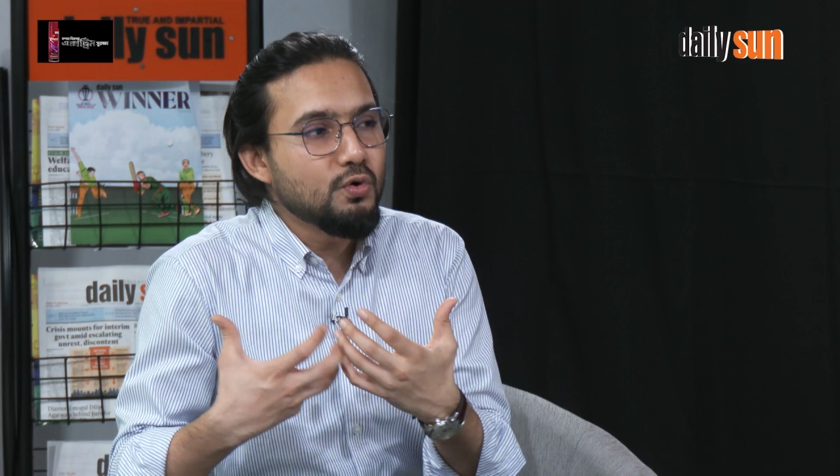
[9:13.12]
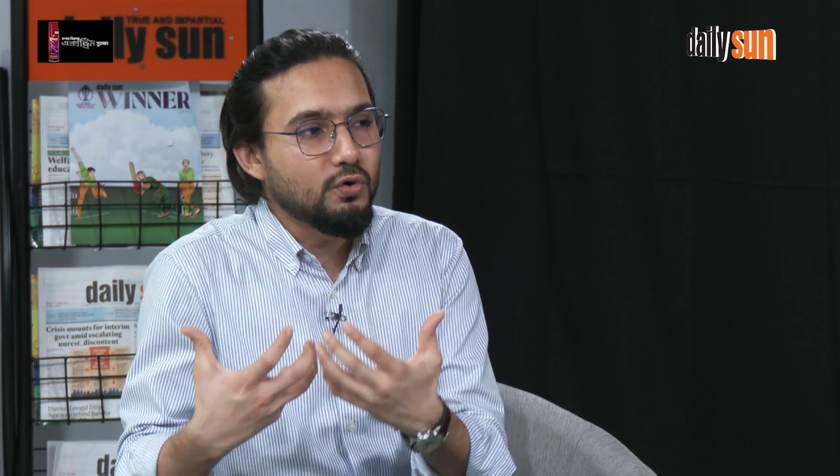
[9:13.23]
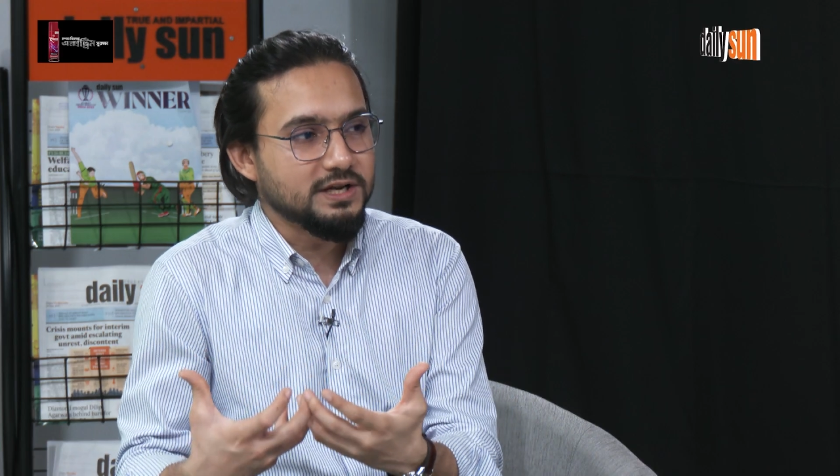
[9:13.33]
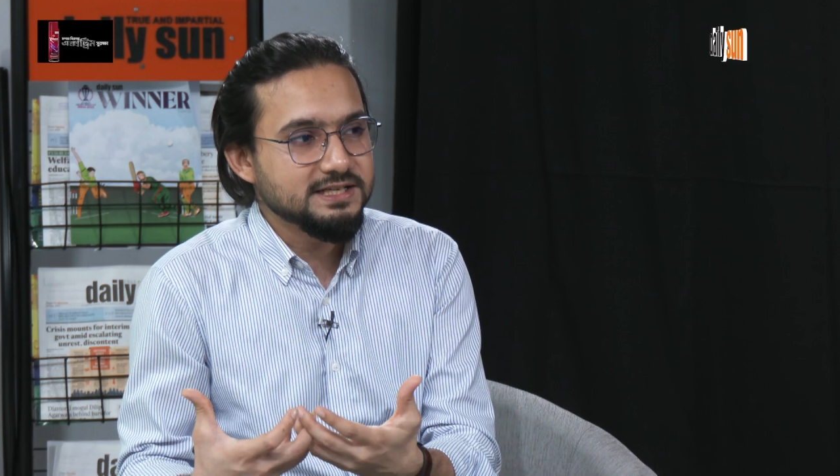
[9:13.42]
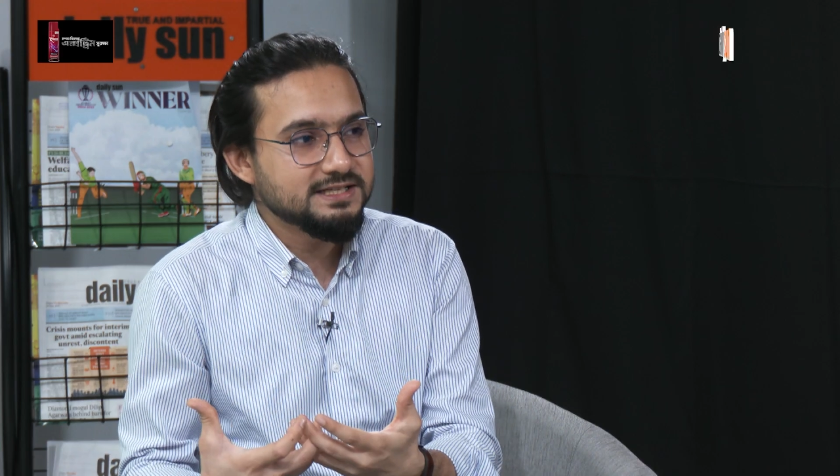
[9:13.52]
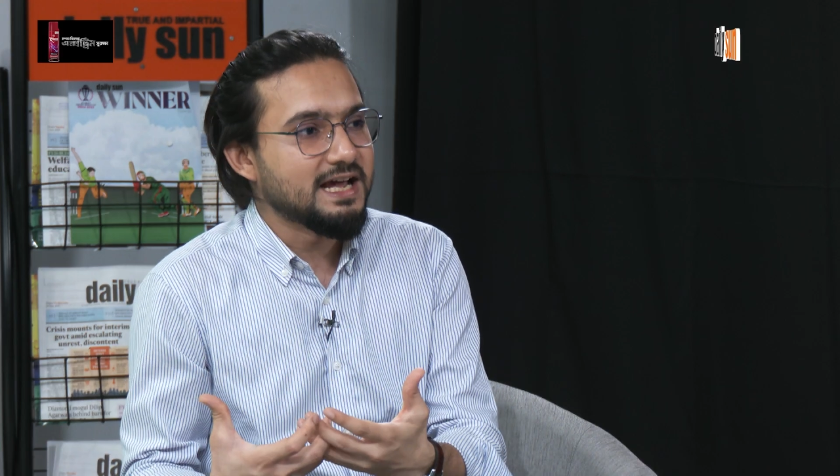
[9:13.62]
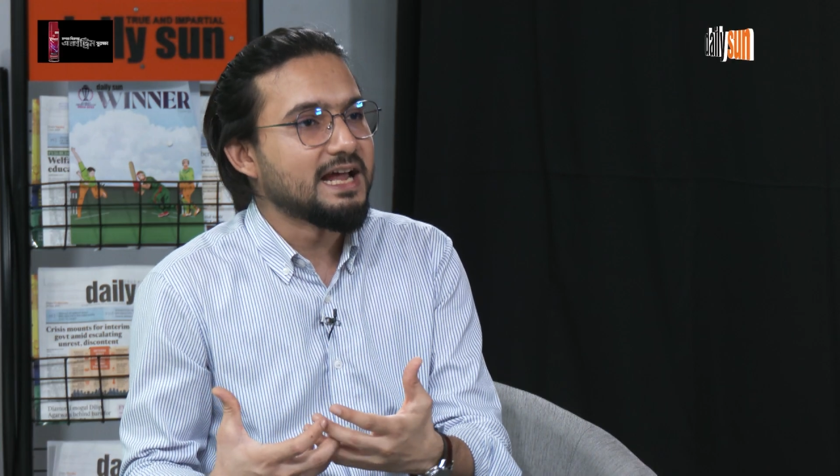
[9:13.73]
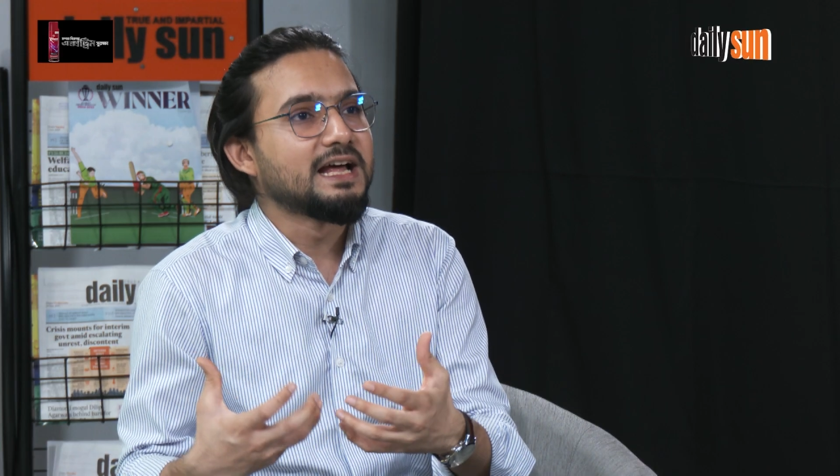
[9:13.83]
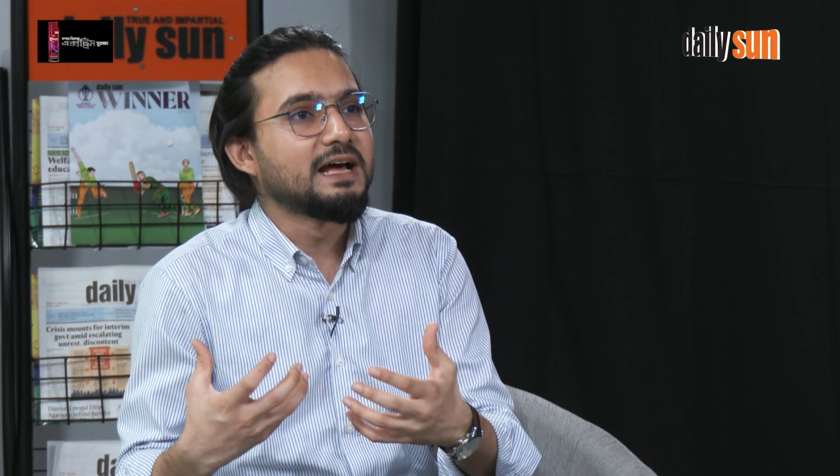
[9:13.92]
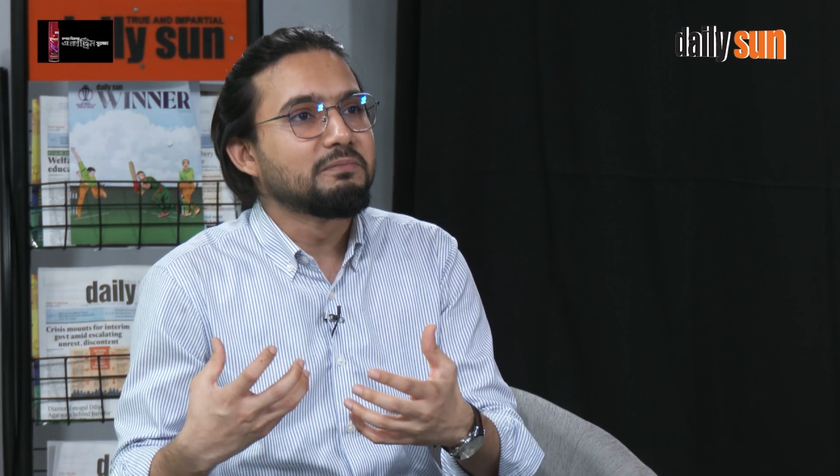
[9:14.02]
honest,
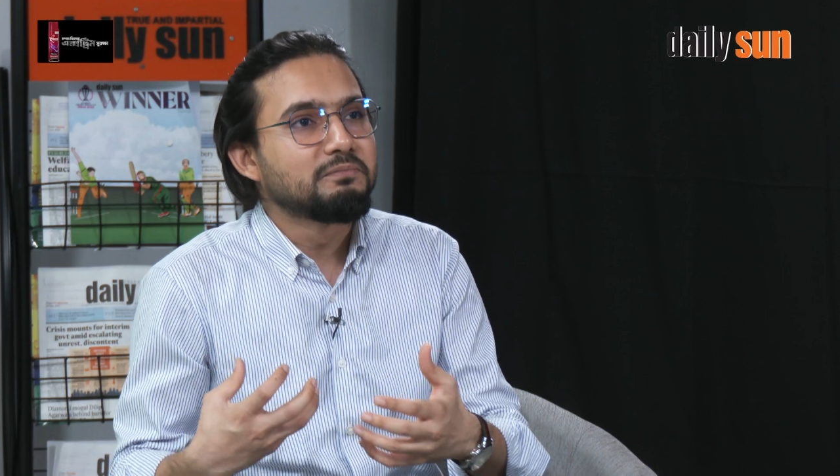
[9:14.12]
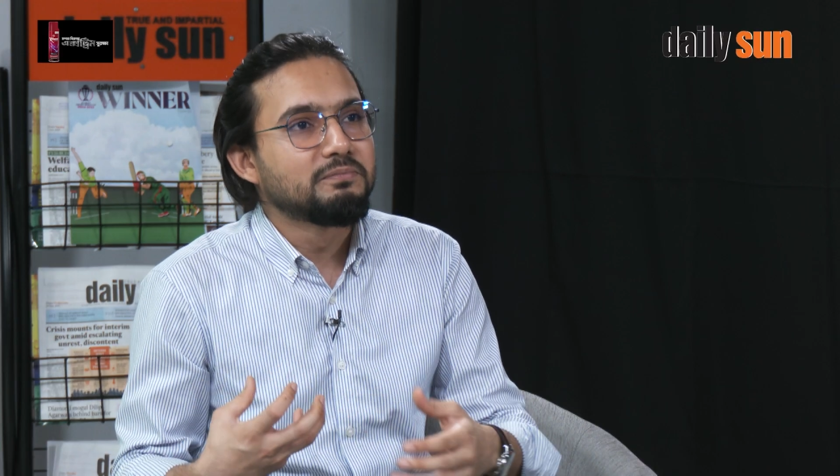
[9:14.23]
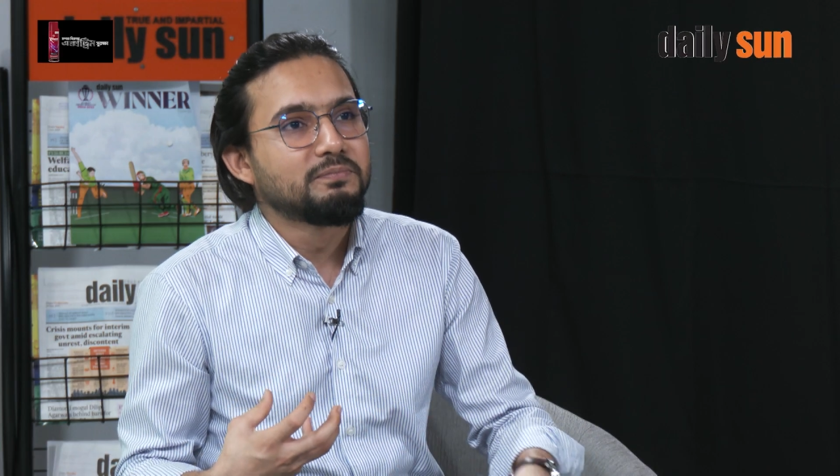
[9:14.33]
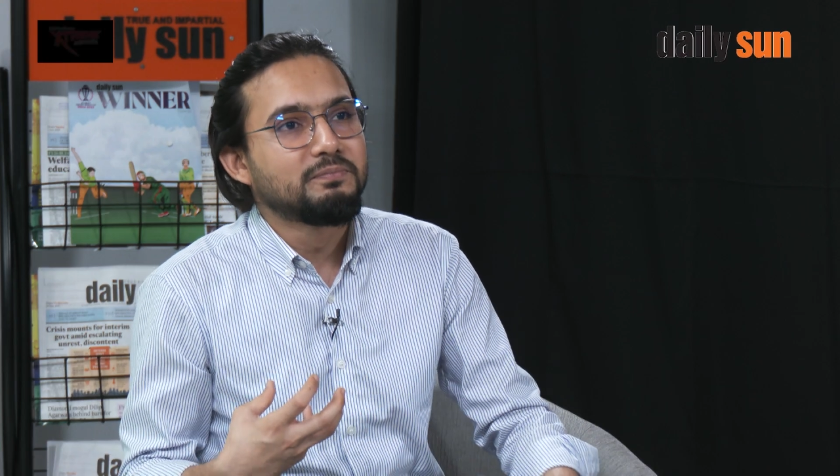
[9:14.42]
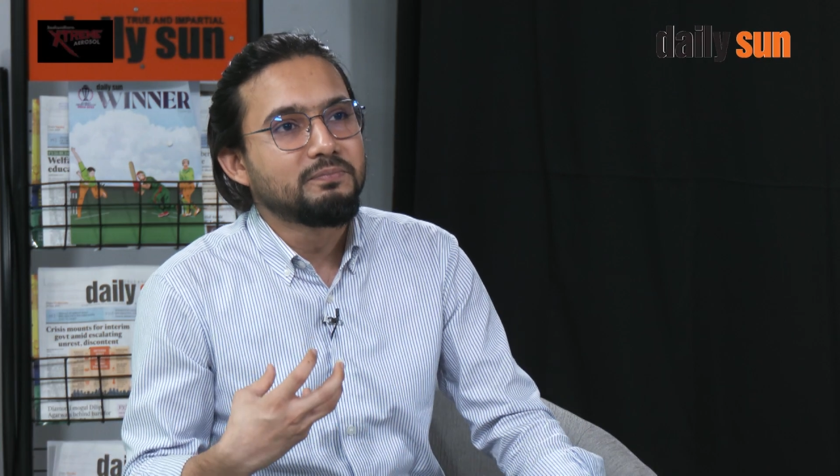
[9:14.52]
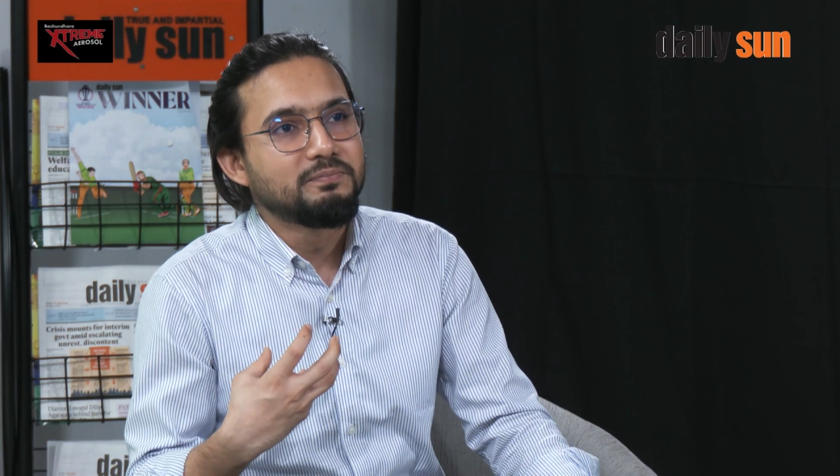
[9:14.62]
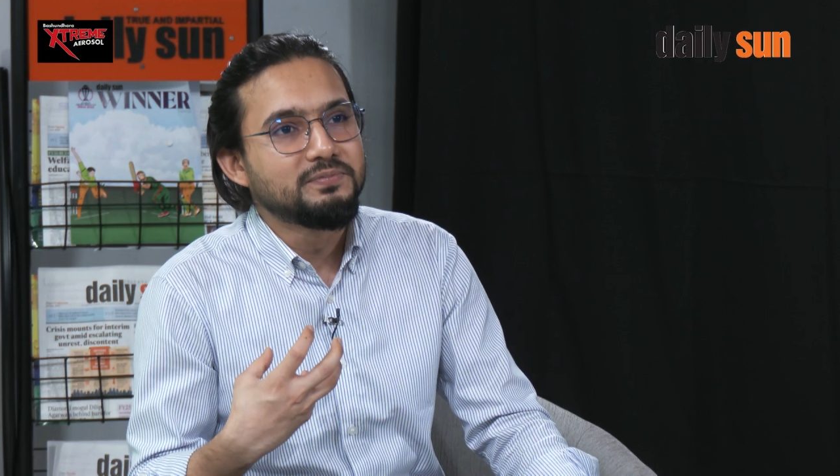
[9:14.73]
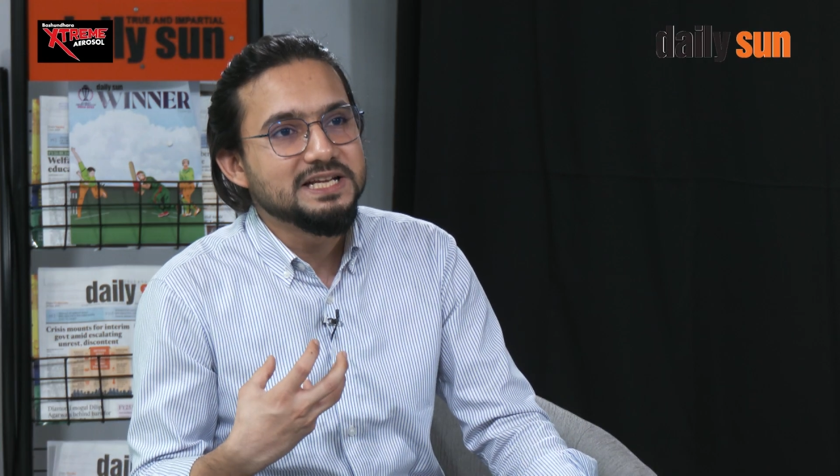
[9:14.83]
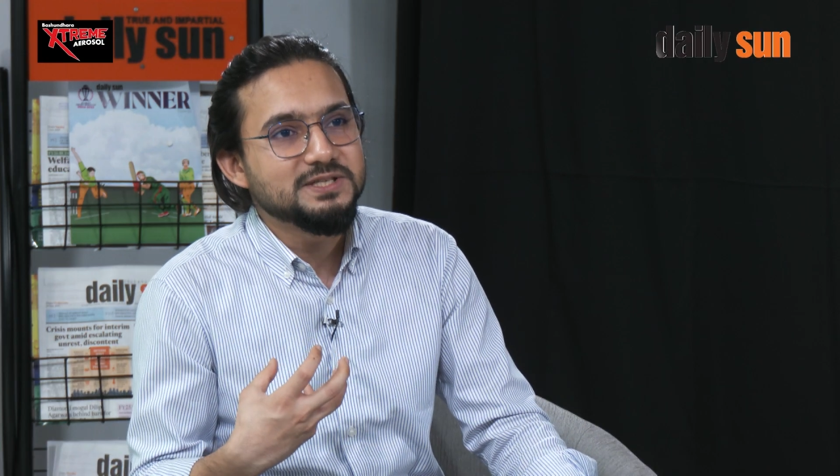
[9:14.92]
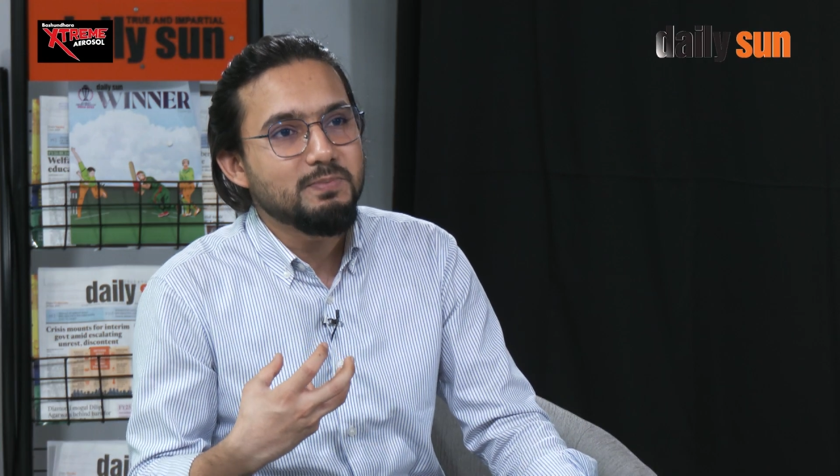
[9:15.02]
and
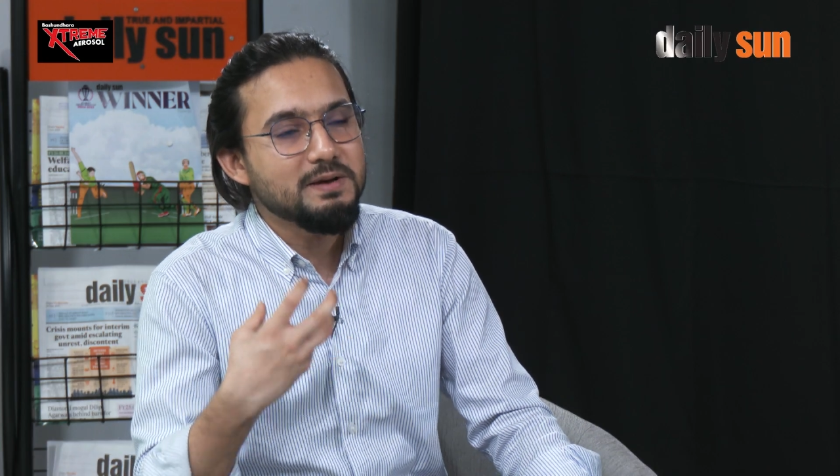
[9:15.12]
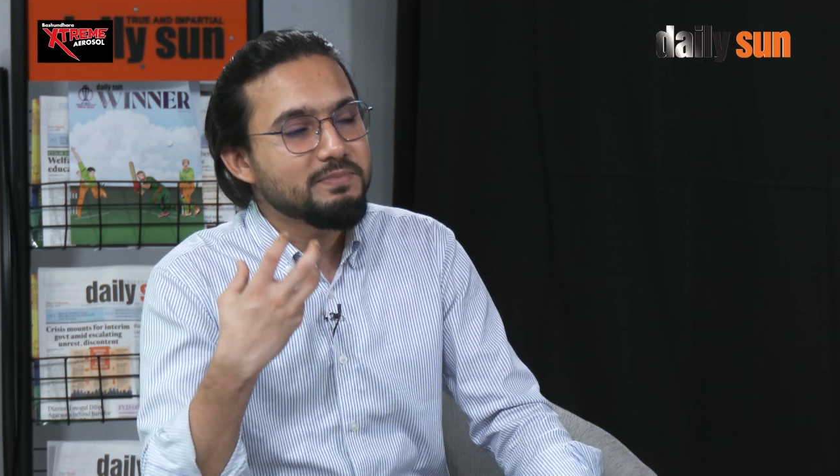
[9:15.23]
despite